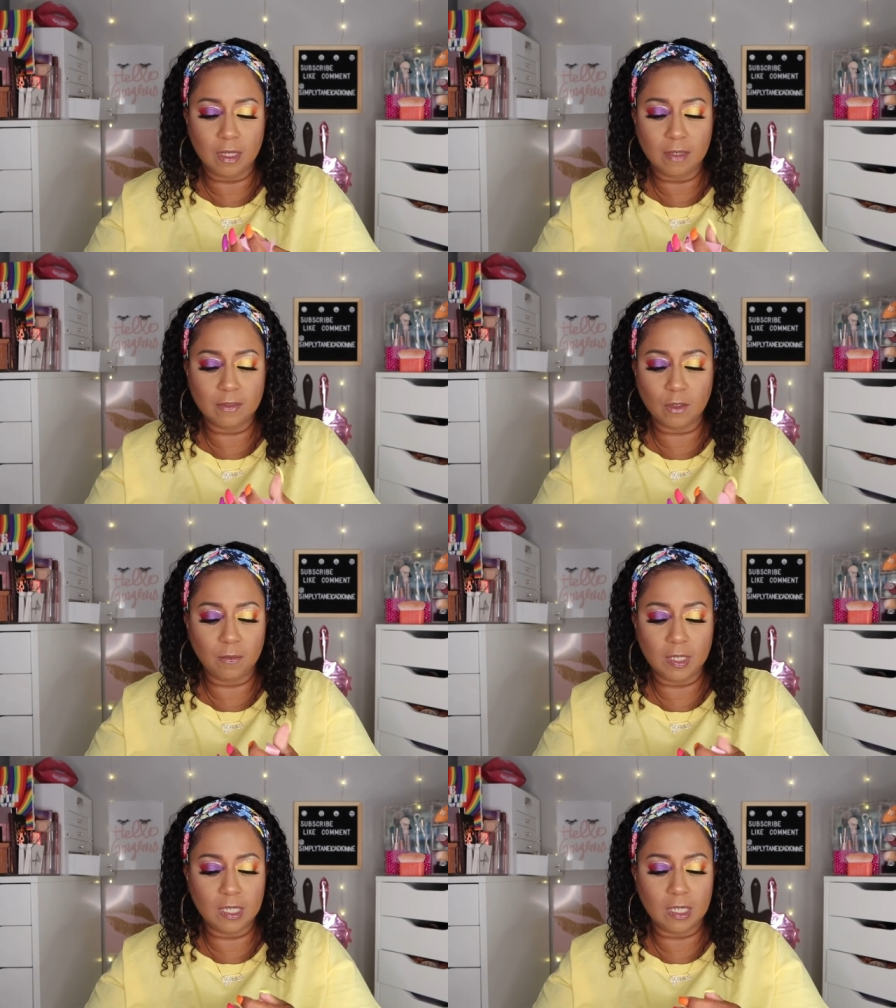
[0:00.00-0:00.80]
I have so
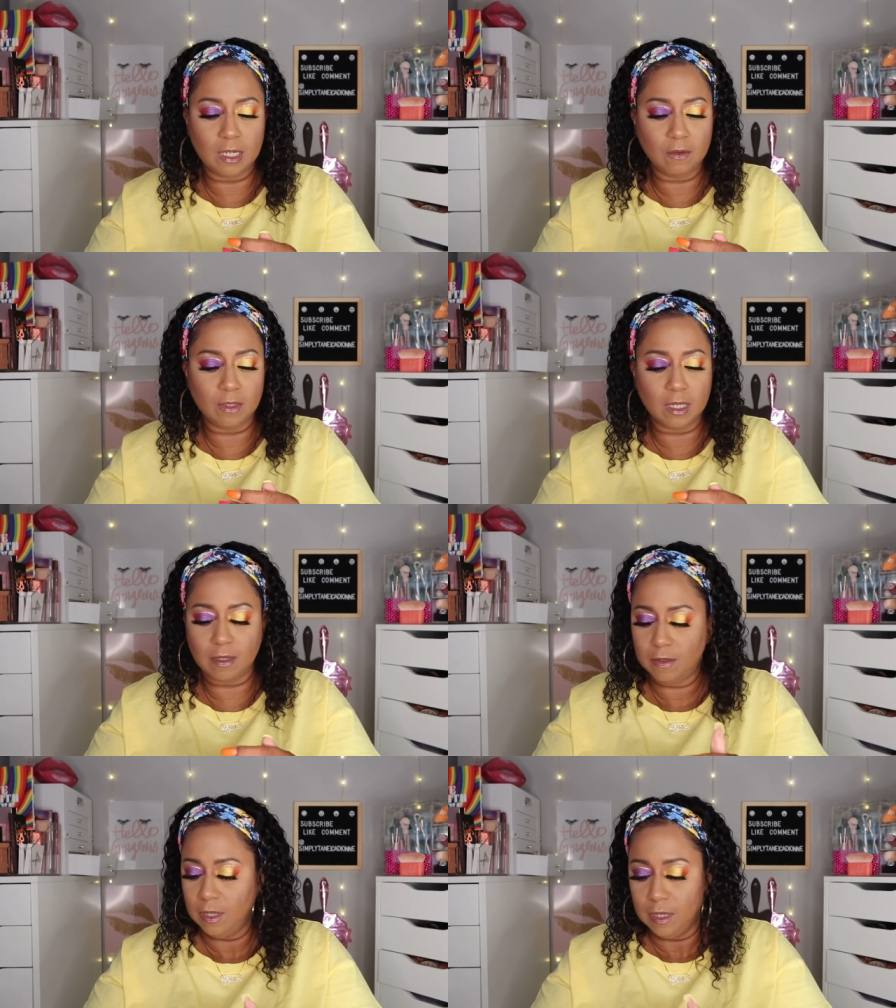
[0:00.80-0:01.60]
many, and I don't think
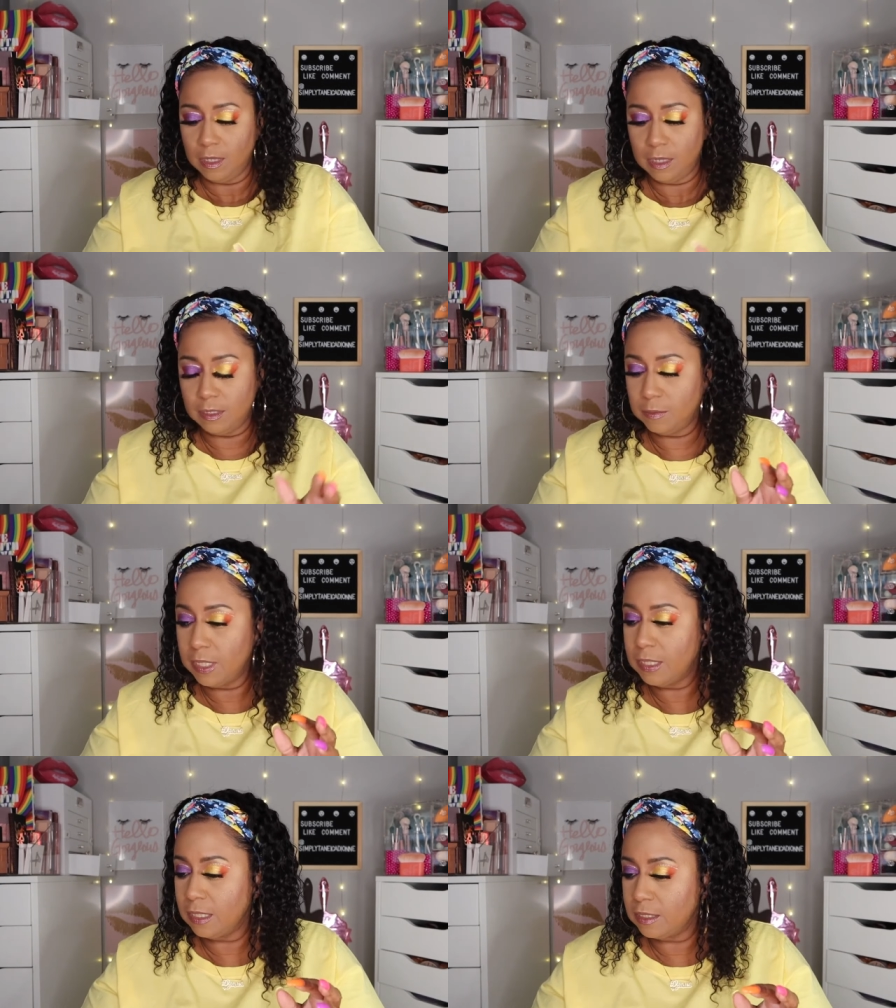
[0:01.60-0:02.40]
I, as
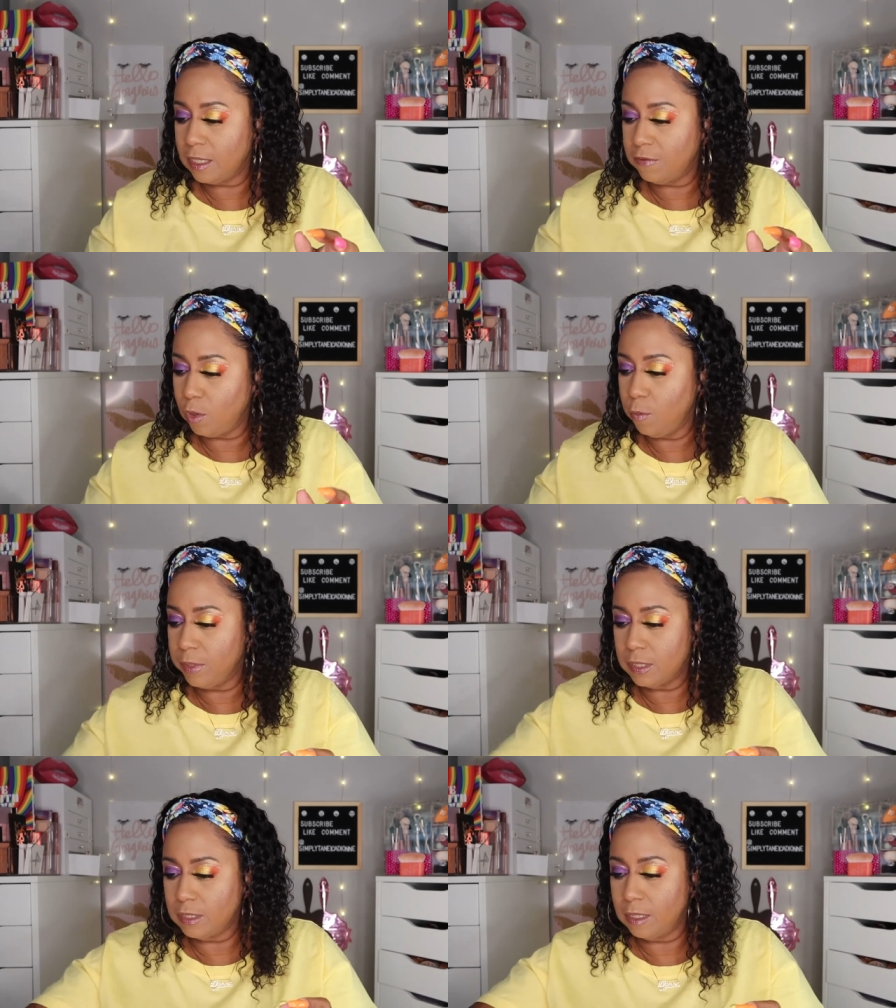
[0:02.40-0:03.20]
many times as I've
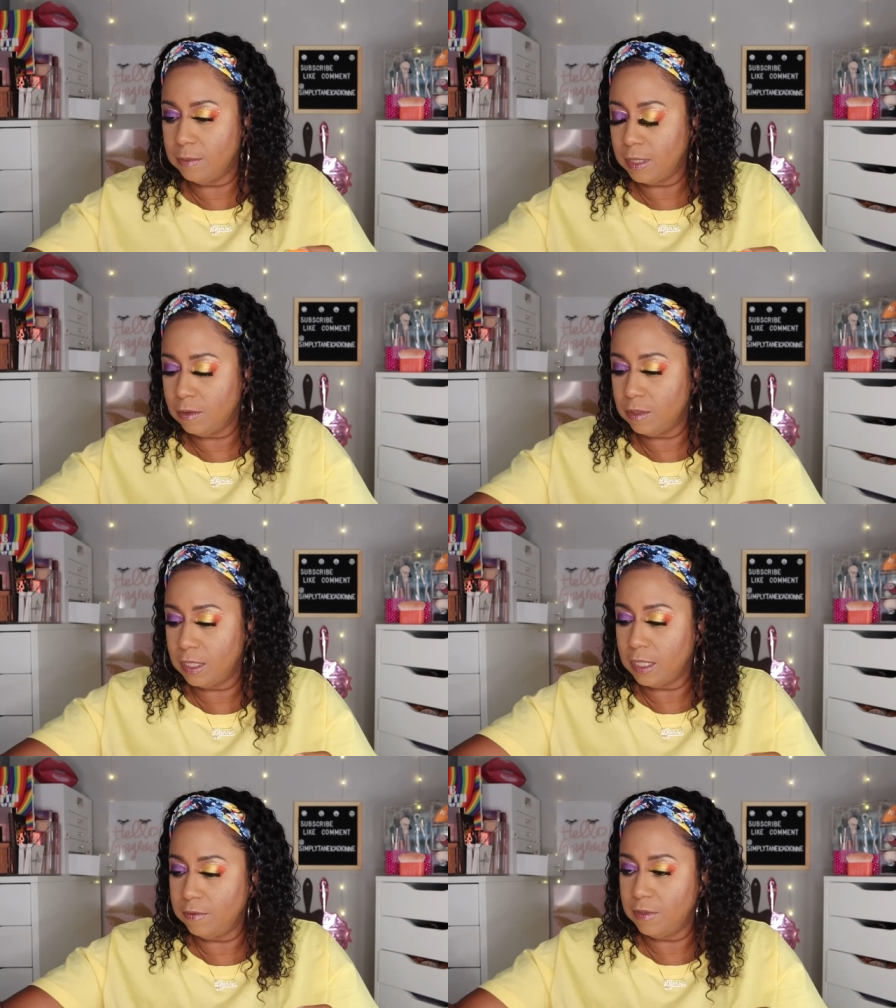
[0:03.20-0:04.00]
opened some, I don't
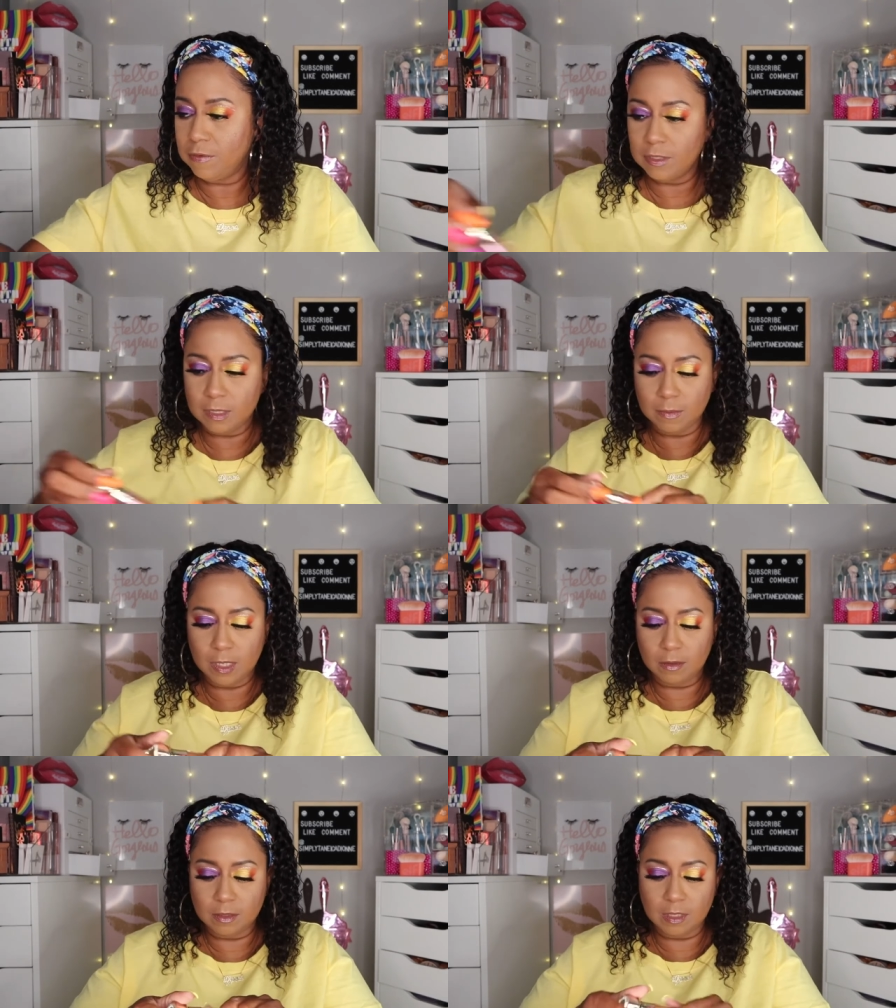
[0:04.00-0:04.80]
think I've never
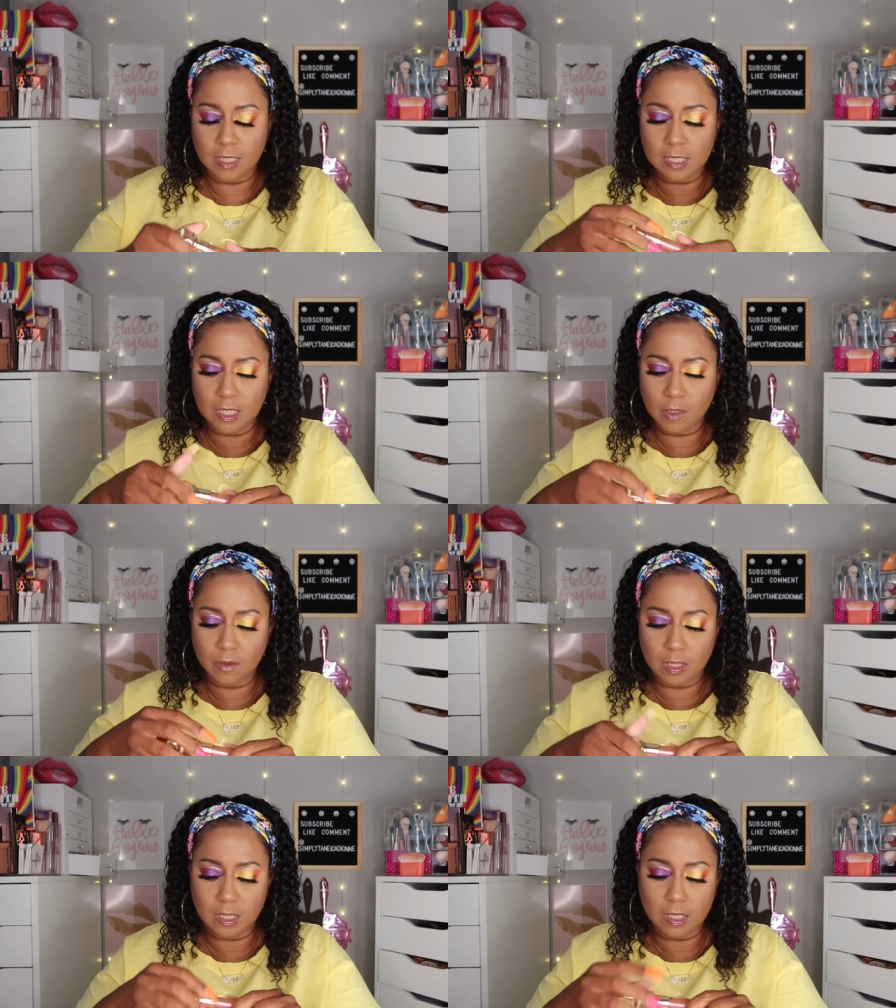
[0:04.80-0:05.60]
smelled anything
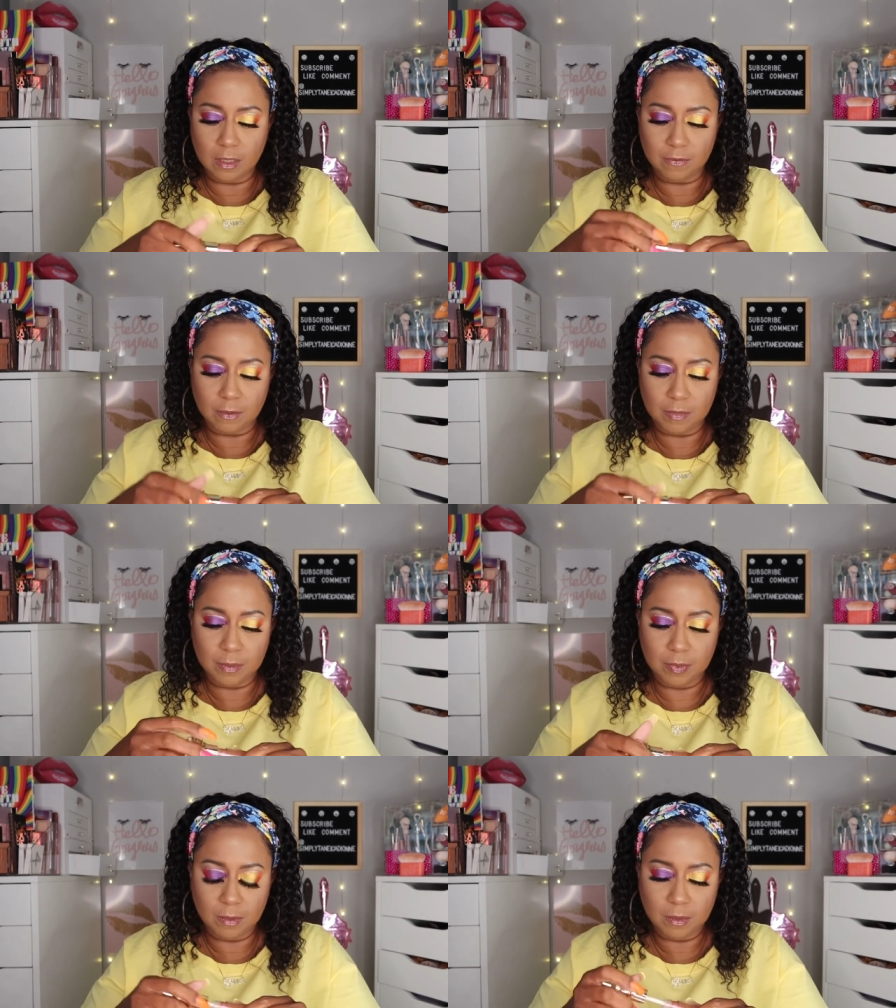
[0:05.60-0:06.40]
on any of them,
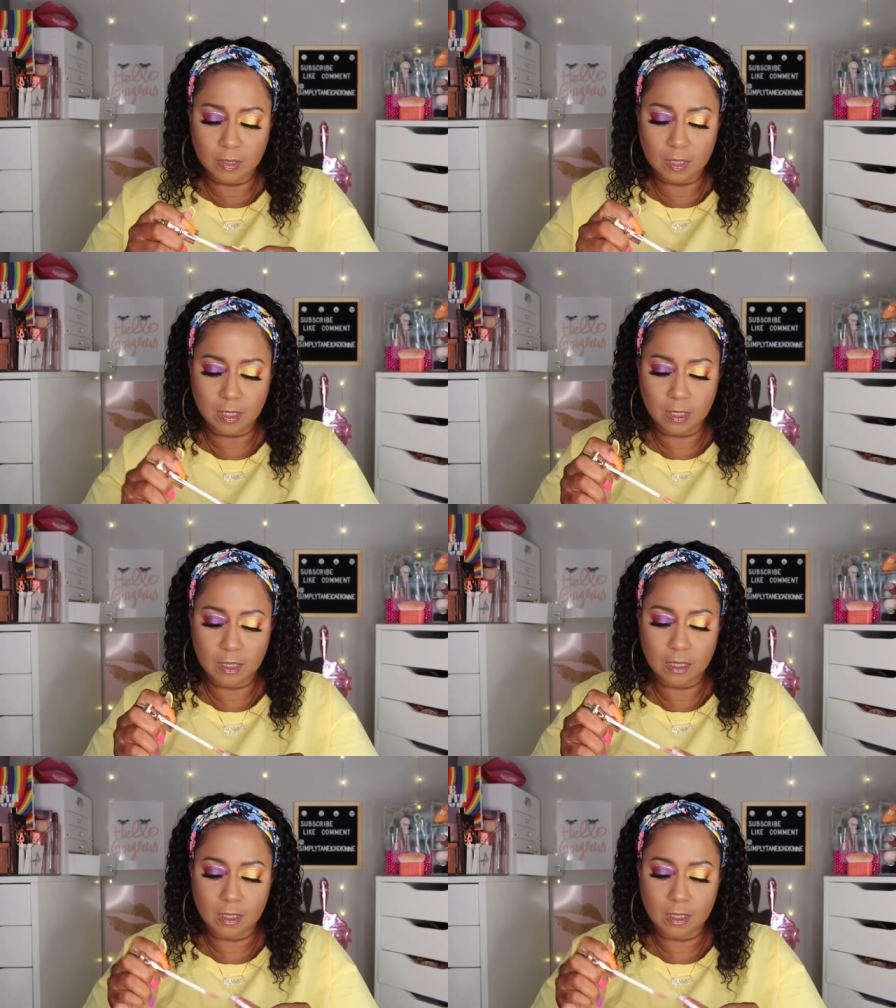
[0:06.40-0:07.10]
but people say,